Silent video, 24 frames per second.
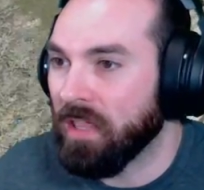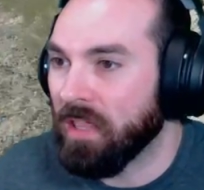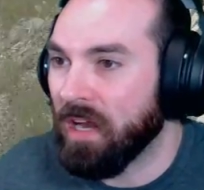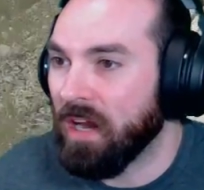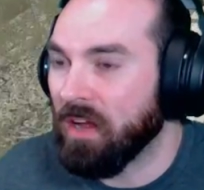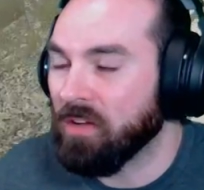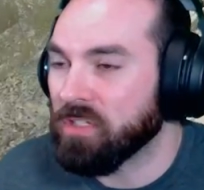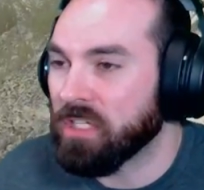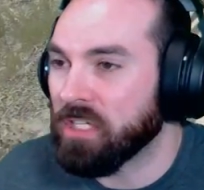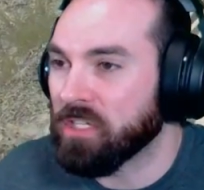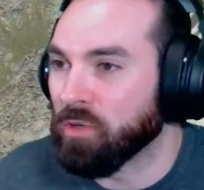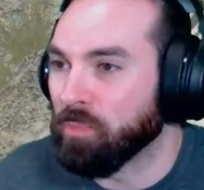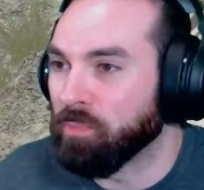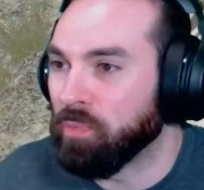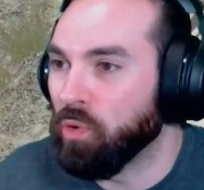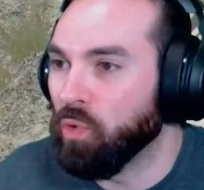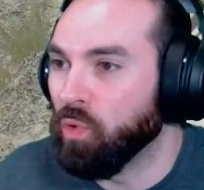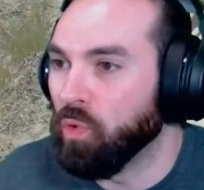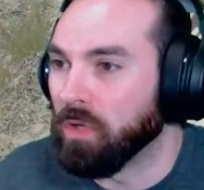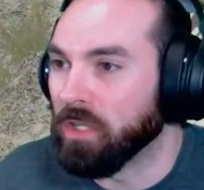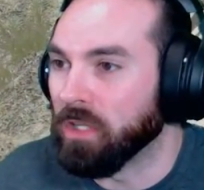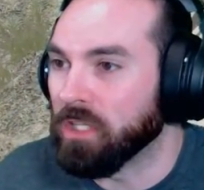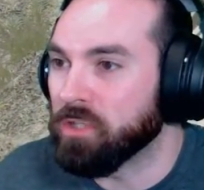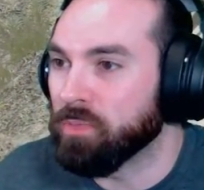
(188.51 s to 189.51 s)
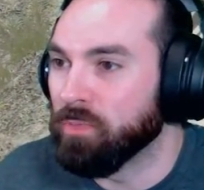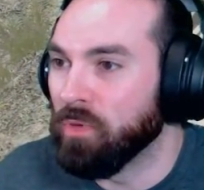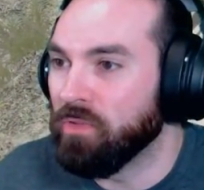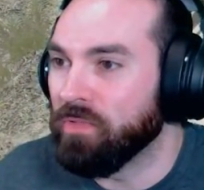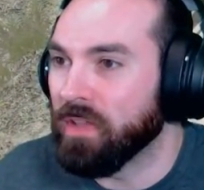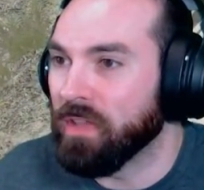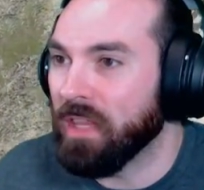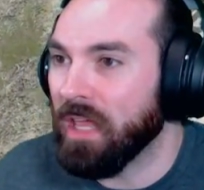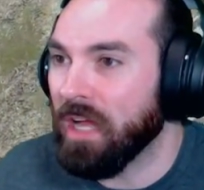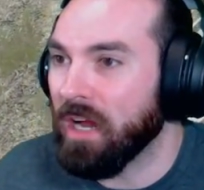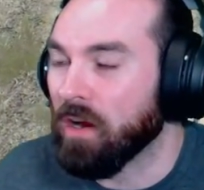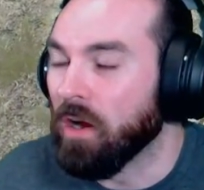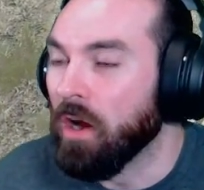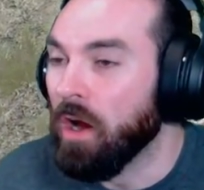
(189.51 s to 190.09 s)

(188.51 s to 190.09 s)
that house has a pool. Let's move in there.